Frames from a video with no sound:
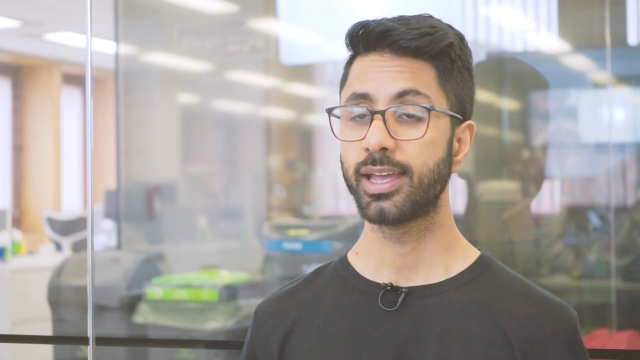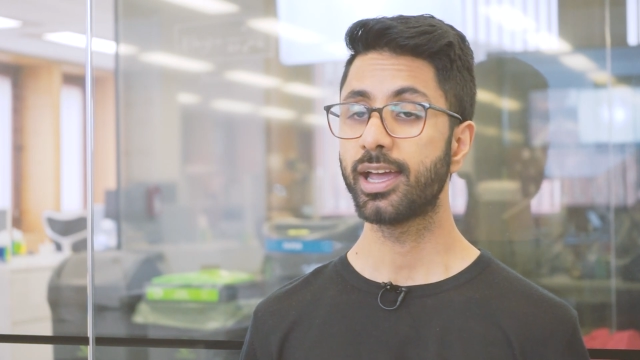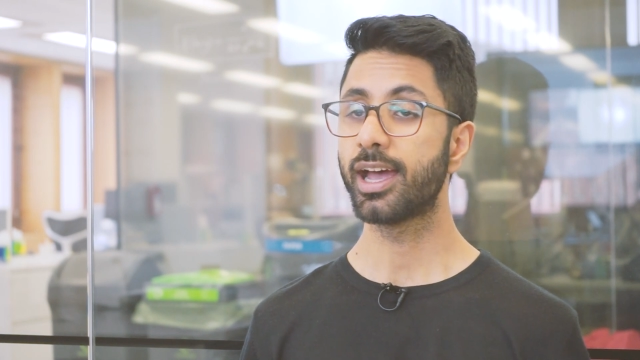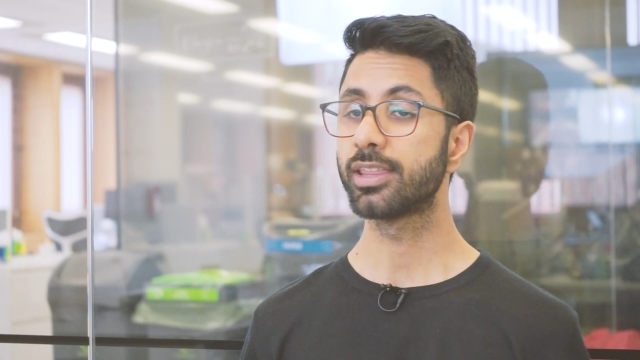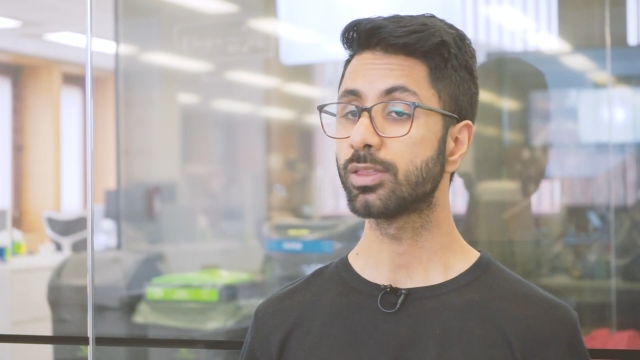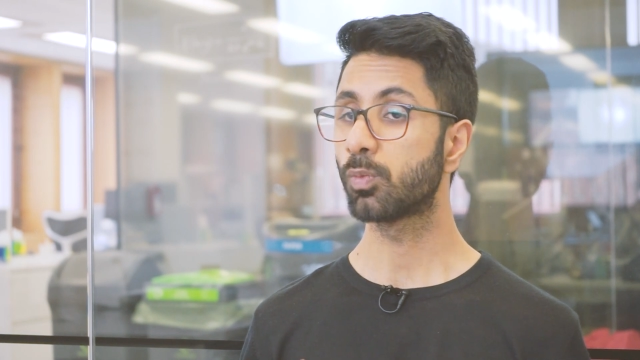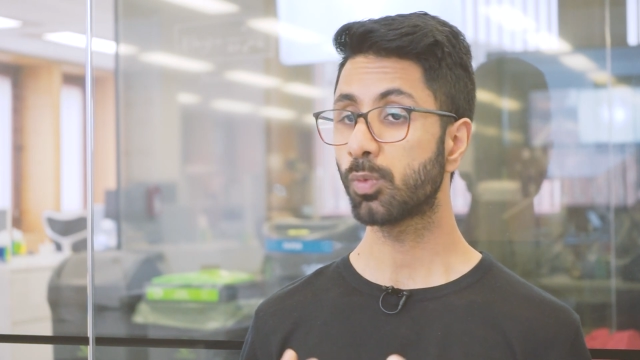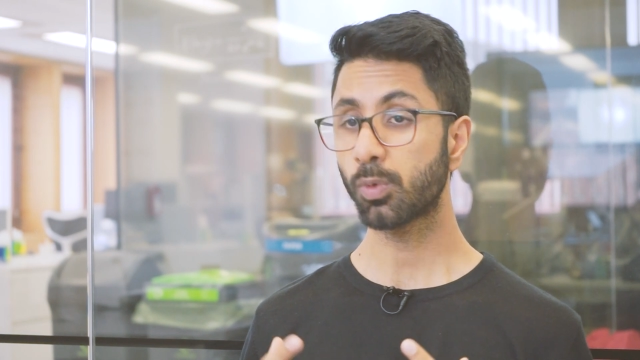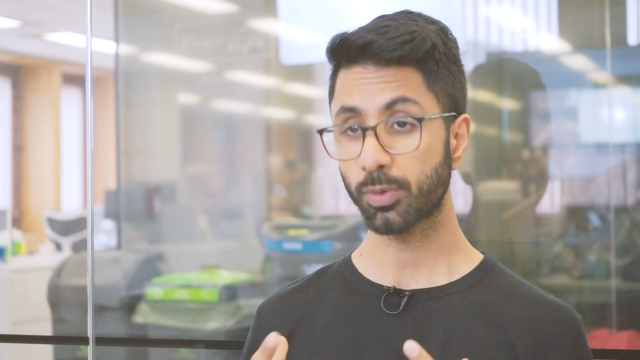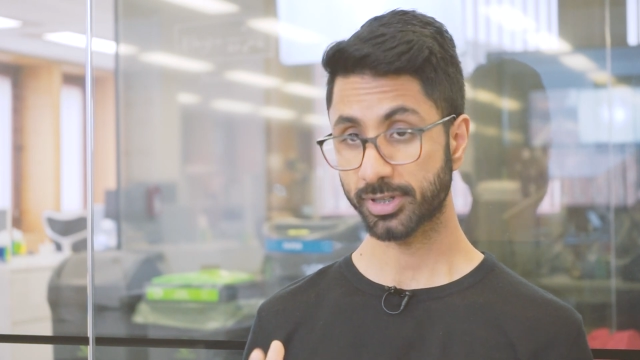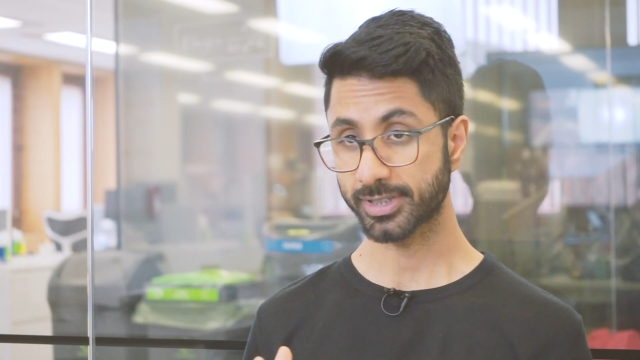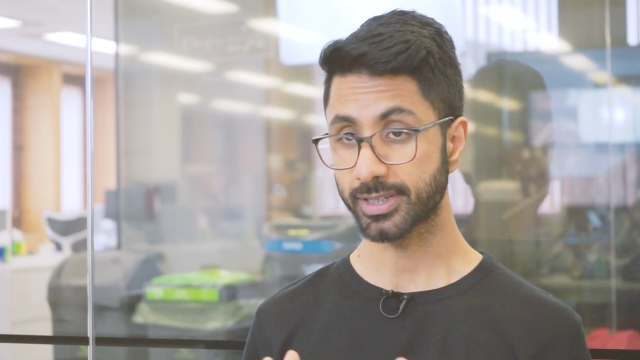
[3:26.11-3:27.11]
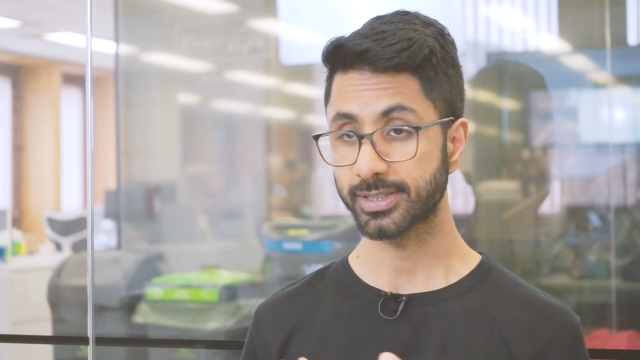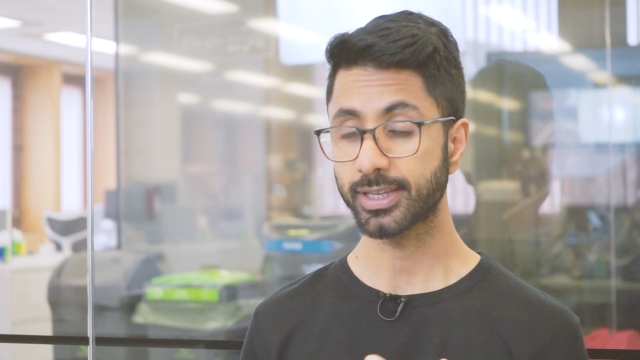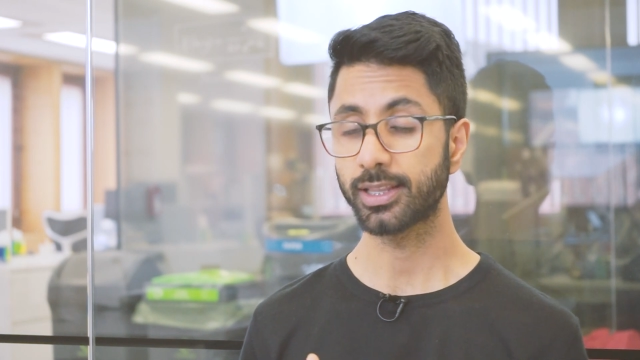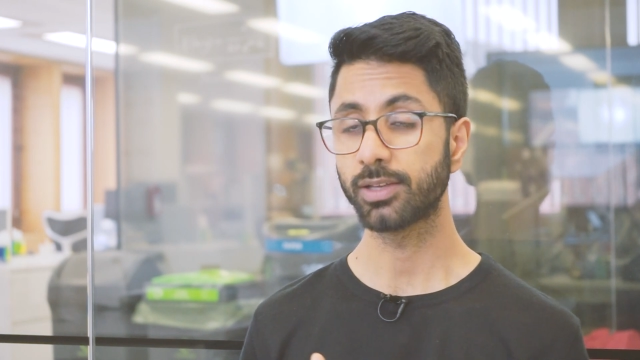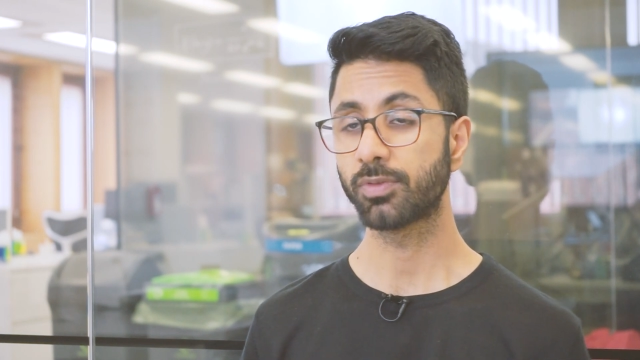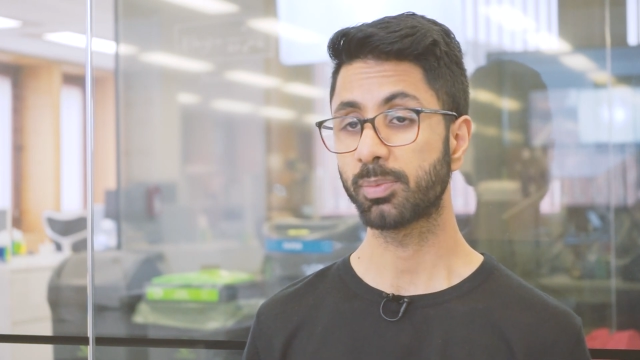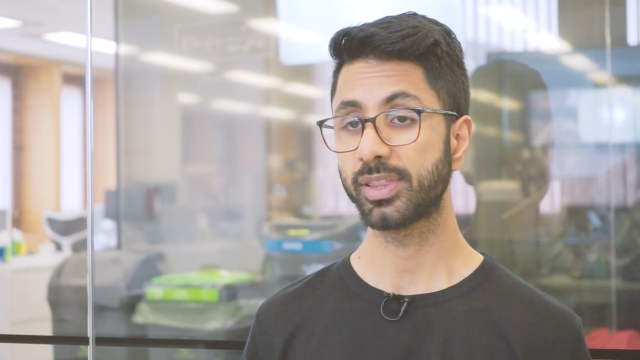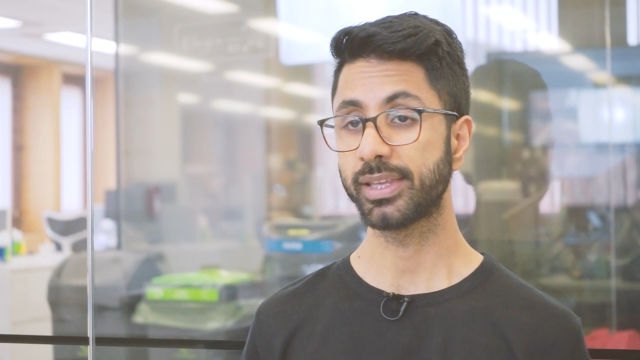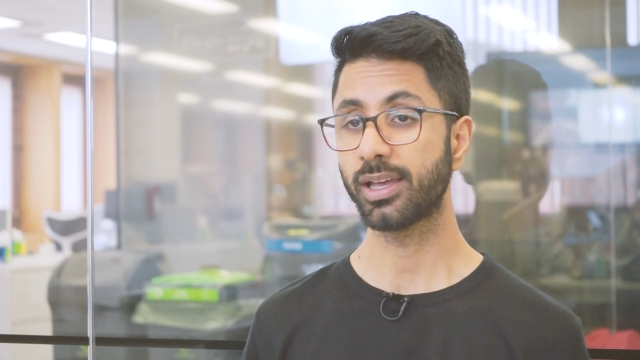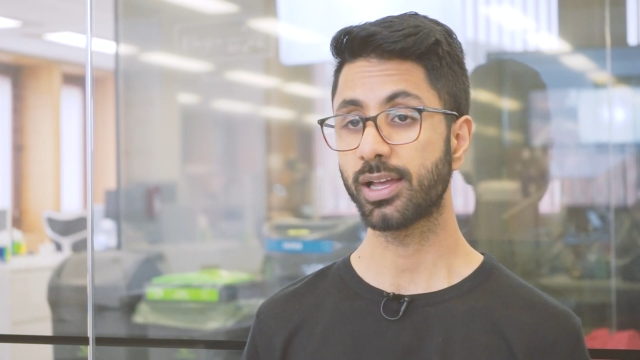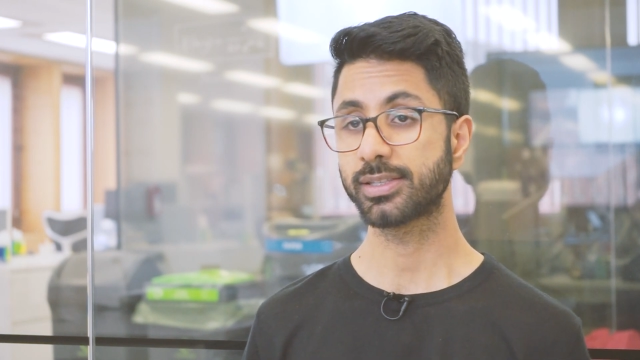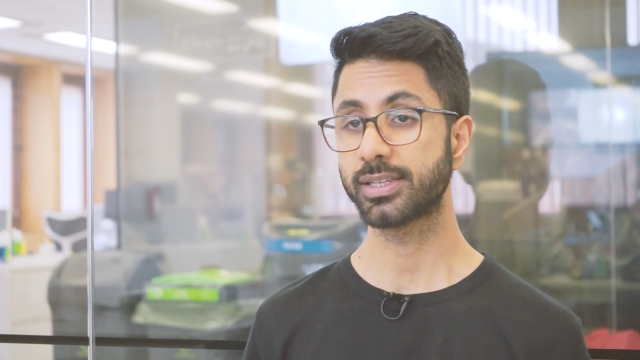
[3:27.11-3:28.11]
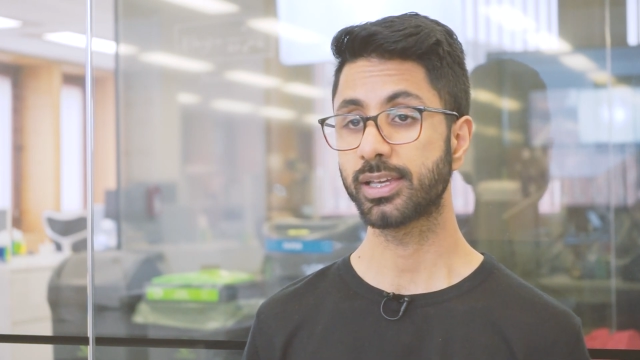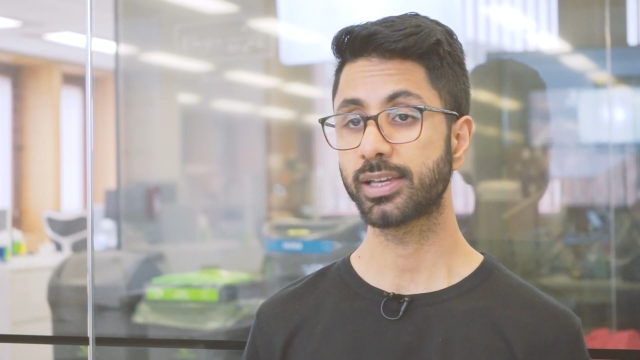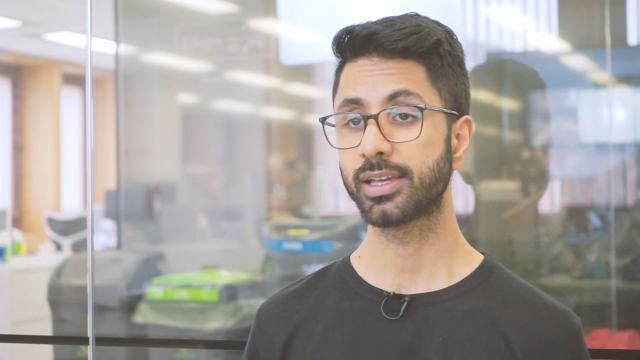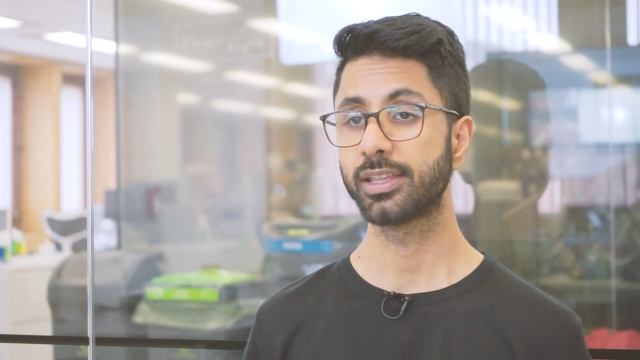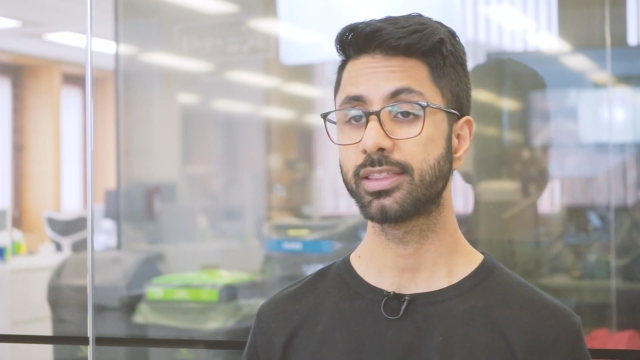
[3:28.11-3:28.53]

And the walruses that live up in the Arctic,